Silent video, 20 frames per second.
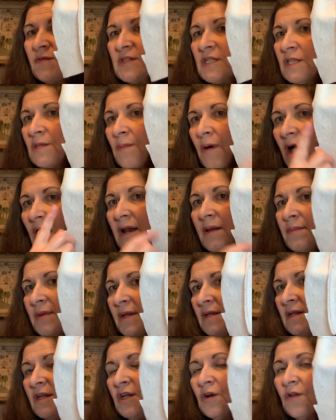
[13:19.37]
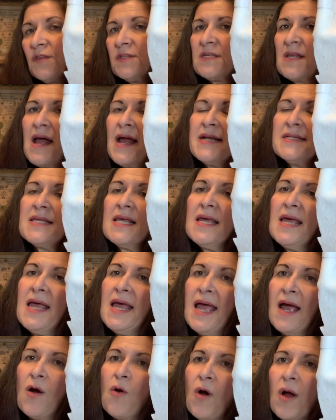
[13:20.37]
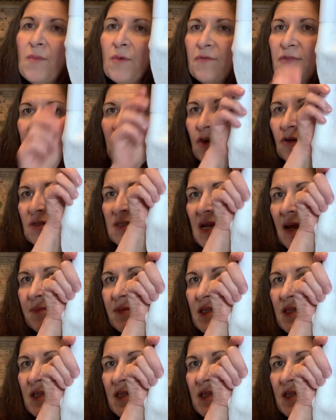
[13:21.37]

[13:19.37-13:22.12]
it to the bottom and, you know, the sides, or I'll move the Q-snap